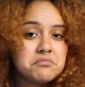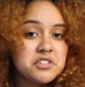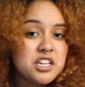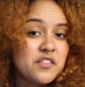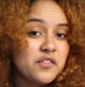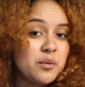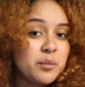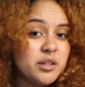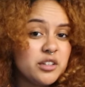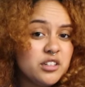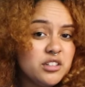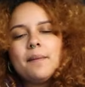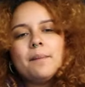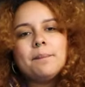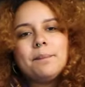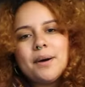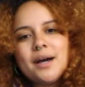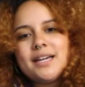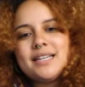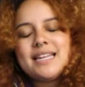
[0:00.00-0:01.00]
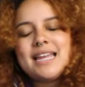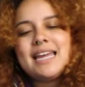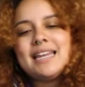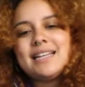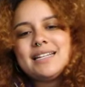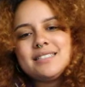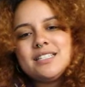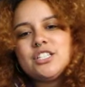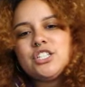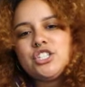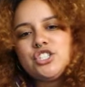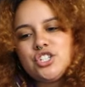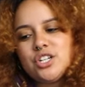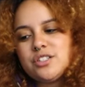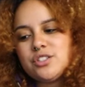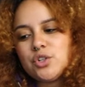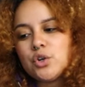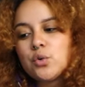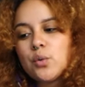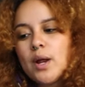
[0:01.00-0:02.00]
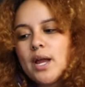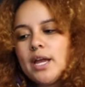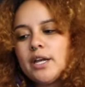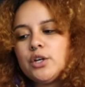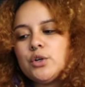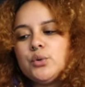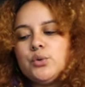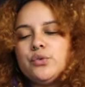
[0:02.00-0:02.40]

Sound familiar? But it isn't just Craig